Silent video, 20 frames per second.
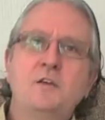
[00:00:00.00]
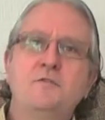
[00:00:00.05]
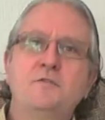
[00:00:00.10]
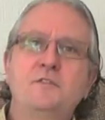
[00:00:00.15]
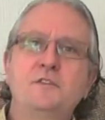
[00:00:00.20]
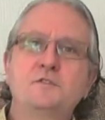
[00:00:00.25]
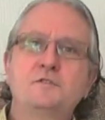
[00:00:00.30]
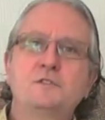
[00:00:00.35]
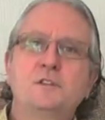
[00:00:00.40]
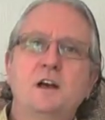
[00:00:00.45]

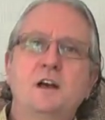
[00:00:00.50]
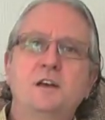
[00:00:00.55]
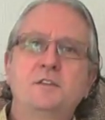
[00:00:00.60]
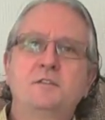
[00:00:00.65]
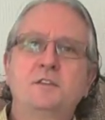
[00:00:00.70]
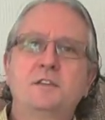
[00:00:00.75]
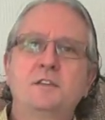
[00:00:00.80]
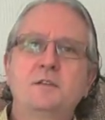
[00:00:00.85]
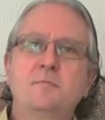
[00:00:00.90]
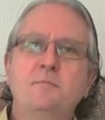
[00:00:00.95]

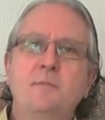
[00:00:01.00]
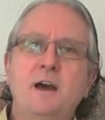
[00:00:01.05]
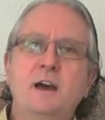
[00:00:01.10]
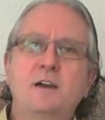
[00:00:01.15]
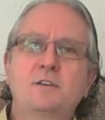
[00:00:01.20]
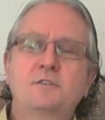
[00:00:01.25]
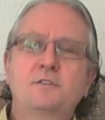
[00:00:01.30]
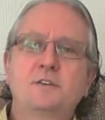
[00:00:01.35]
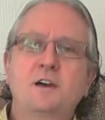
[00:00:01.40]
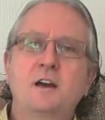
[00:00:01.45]
visualizing the
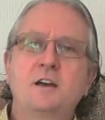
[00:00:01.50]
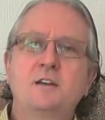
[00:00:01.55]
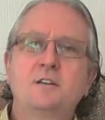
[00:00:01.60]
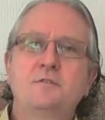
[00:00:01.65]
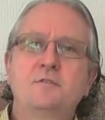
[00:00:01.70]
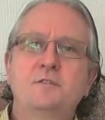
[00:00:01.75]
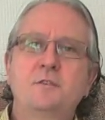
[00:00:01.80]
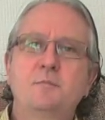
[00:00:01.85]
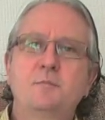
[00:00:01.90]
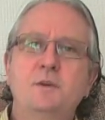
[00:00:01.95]
backside
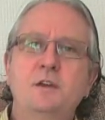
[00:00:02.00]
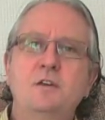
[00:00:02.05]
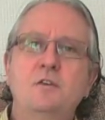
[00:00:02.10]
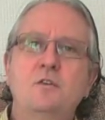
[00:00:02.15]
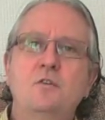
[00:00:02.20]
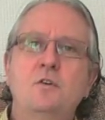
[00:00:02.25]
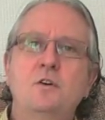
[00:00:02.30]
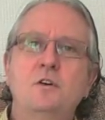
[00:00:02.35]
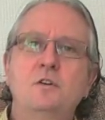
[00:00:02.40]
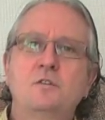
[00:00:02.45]
of the peak
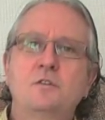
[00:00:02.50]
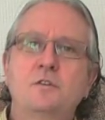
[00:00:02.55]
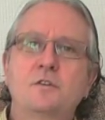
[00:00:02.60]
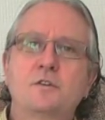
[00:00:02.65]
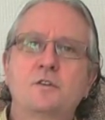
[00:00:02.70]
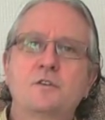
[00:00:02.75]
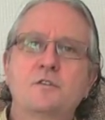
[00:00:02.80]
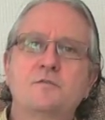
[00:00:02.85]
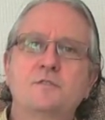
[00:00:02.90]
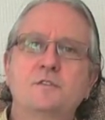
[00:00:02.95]
oil
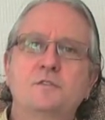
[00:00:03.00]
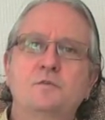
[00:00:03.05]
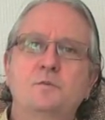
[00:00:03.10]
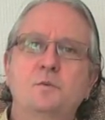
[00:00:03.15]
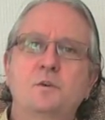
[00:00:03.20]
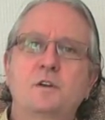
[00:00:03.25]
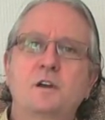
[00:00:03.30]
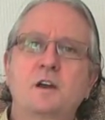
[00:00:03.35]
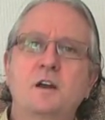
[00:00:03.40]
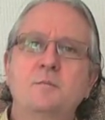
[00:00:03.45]
curve as
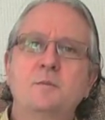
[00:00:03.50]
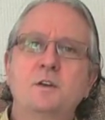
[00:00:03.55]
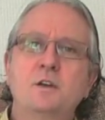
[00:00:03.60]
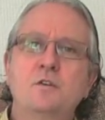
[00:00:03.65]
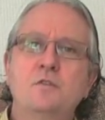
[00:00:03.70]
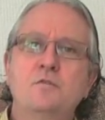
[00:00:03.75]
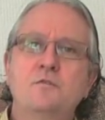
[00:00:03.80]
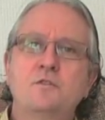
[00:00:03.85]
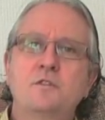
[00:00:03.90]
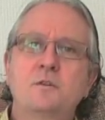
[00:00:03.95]
we're coming
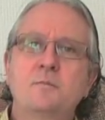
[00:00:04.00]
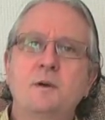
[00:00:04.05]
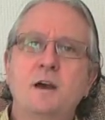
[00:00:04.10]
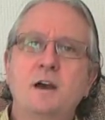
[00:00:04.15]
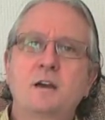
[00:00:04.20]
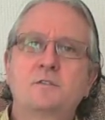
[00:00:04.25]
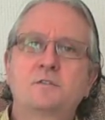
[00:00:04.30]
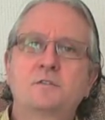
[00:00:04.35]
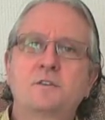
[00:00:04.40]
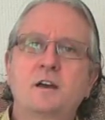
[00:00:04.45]
over the
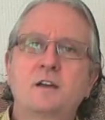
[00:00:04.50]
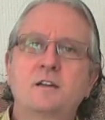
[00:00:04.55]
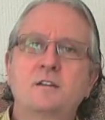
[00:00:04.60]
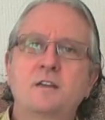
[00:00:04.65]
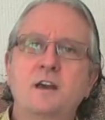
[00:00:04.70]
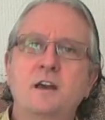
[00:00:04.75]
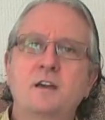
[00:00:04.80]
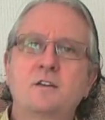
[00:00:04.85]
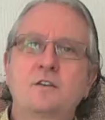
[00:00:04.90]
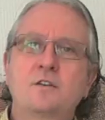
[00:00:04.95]
backside of
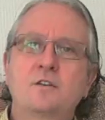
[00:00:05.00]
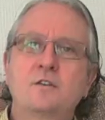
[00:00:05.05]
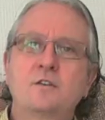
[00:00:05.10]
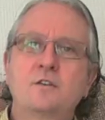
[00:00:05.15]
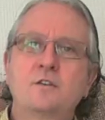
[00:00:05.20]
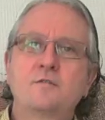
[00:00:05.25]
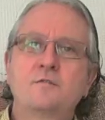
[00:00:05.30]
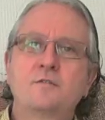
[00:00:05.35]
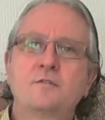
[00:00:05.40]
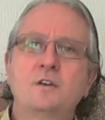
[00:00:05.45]
that
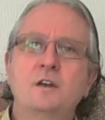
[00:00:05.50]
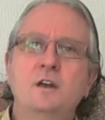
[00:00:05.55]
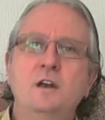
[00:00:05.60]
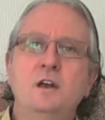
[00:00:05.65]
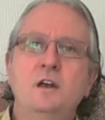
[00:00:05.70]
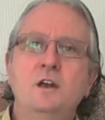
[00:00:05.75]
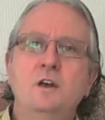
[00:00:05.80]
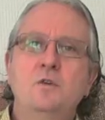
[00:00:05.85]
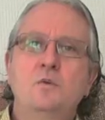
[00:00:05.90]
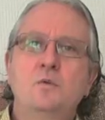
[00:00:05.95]
curve.
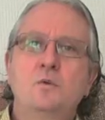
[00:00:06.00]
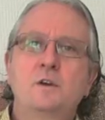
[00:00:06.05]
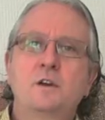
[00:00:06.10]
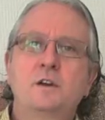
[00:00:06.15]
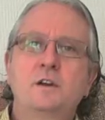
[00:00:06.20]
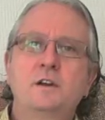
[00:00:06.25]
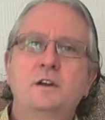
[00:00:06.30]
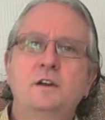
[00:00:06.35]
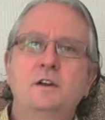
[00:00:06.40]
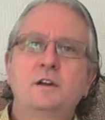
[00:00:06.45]
We're
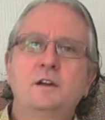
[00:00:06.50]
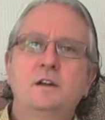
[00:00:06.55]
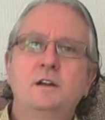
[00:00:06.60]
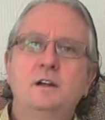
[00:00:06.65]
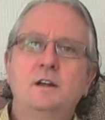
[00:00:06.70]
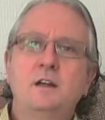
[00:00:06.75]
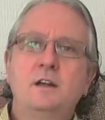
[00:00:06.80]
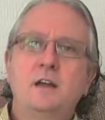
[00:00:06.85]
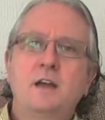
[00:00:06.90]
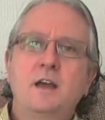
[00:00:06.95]
going to
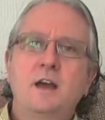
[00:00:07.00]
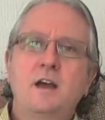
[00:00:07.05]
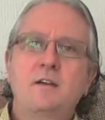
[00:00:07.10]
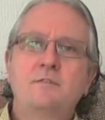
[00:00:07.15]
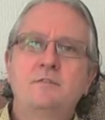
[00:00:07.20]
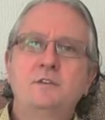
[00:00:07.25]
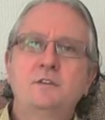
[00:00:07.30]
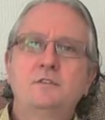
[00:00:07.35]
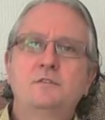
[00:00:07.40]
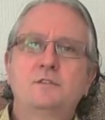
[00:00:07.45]

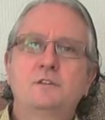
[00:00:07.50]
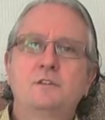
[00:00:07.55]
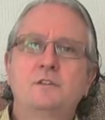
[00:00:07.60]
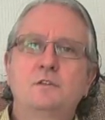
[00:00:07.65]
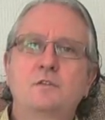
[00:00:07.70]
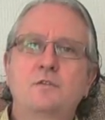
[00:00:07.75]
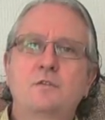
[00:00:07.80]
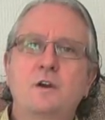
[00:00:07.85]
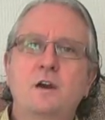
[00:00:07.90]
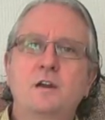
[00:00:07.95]
have these little
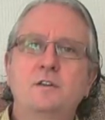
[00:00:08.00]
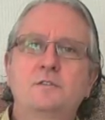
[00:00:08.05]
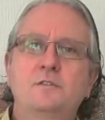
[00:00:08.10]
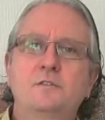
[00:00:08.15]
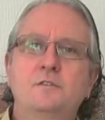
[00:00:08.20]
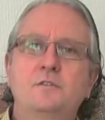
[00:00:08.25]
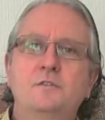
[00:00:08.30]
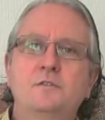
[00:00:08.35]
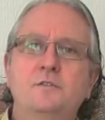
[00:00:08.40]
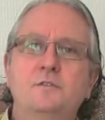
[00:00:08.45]

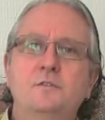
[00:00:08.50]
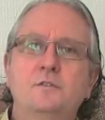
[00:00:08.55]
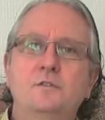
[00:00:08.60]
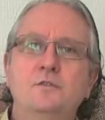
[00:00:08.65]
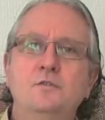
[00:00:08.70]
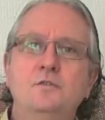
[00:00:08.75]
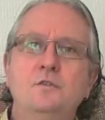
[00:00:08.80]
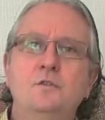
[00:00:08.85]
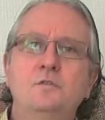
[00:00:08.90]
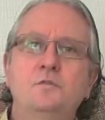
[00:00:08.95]
crises.
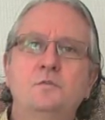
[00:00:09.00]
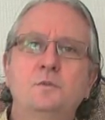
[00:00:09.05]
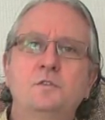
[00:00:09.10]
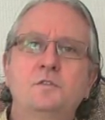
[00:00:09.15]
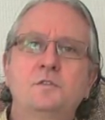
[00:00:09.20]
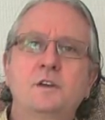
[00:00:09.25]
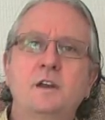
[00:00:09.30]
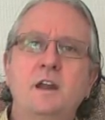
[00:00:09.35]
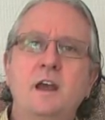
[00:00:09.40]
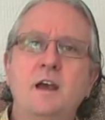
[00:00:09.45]
Who knows
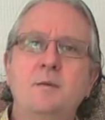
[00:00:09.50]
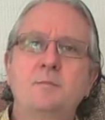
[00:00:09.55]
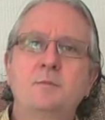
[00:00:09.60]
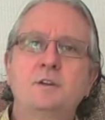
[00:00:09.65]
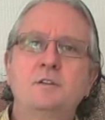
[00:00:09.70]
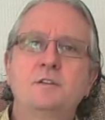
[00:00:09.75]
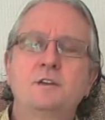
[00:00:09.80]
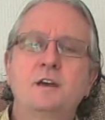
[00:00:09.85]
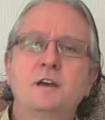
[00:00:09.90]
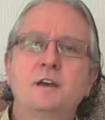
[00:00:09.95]
what's going to
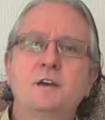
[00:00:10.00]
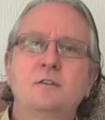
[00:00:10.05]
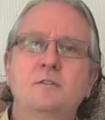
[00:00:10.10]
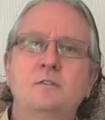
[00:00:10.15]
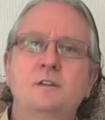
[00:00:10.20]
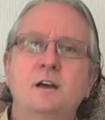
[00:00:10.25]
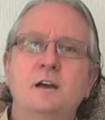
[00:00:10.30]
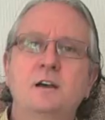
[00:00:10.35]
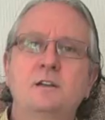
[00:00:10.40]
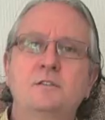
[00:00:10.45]
happen to the
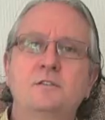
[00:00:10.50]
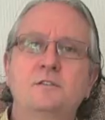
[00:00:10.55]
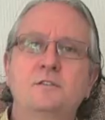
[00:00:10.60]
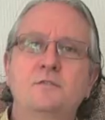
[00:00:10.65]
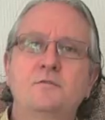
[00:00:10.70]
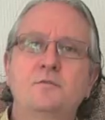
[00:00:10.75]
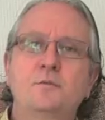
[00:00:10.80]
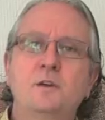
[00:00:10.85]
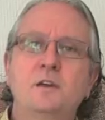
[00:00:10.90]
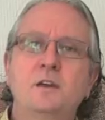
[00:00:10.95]
airlines
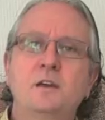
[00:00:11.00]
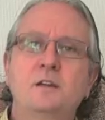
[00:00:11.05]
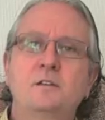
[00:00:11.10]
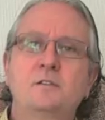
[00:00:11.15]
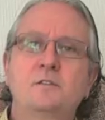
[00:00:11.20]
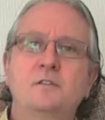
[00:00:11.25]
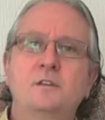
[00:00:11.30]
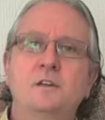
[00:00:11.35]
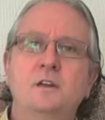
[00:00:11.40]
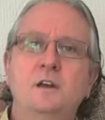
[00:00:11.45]
if we
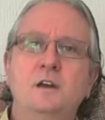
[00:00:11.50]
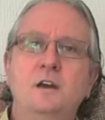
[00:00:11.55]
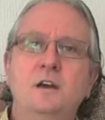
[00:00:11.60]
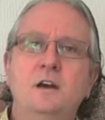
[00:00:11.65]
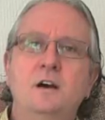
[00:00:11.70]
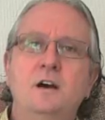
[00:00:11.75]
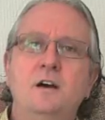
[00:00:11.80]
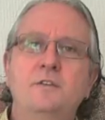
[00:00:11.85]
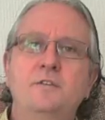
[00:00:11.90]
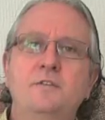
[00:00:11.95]
get
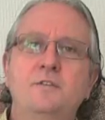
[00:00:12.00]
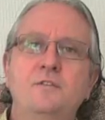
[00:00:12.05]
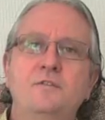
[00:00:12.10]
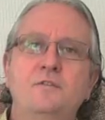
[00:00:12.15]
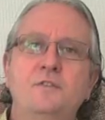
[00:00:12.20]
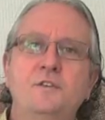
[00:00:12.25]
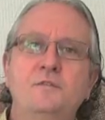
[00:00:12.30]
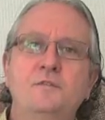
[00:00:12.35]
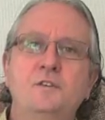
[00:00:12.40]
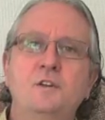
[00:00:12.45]

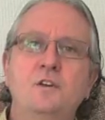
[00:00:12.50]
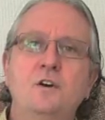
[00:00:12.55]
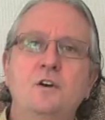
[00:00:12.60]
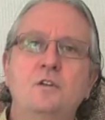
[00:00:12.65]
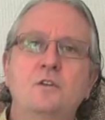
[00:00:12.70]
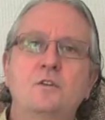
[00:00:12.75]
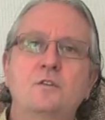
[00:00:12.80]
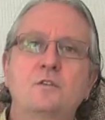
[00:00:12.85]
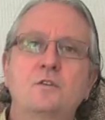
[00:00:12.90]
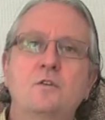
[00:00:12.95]

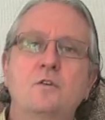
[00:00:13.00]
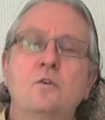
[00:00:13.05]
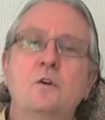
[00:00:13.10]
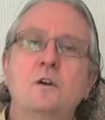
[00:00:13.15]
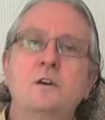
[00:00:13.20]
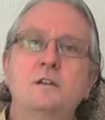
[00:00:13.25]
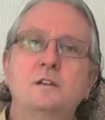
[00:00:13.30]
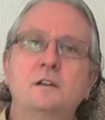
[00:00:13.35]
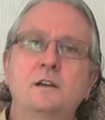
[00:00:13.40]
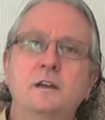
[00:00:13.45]
$150
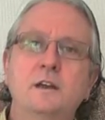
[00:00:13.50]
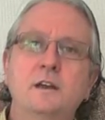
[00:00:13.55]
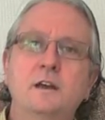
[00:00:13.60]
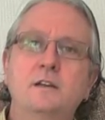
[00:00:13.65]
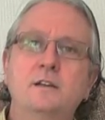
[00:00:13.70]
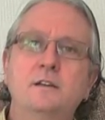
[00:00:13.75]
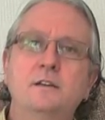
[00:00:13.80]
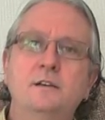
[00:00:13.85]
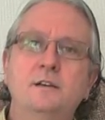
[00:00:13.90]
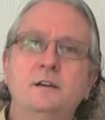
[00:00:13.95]
oil
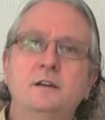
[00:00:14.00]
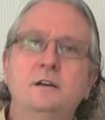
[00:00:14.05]
again?